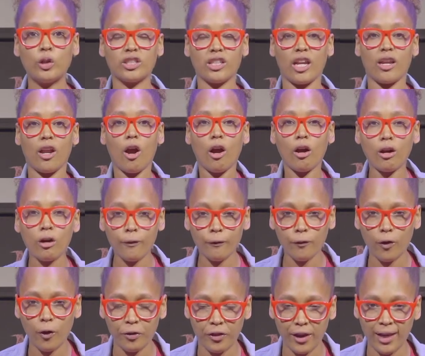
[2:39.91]
say
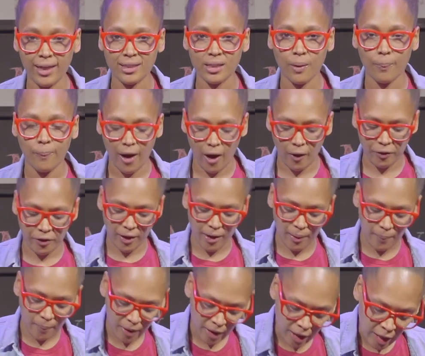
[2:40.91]
hurtful things about them